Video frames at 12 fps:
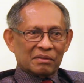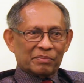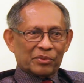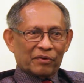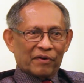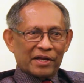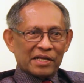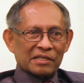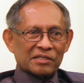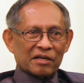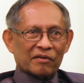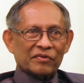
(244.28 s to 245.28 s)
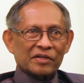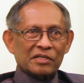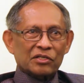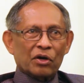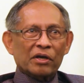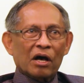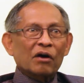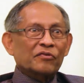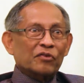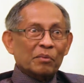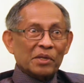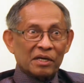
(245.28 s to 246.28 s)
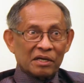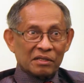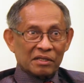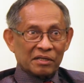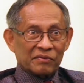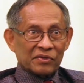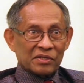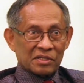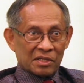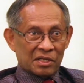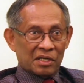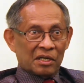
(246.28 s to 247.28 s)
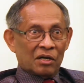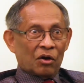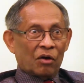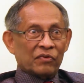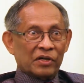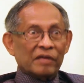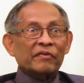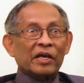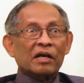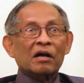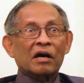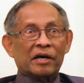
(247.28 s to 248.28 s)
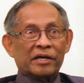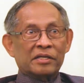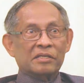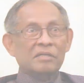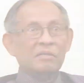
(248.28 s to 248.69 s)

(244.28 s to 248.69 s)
providing stuff that is going out from the earth that was of a living kind.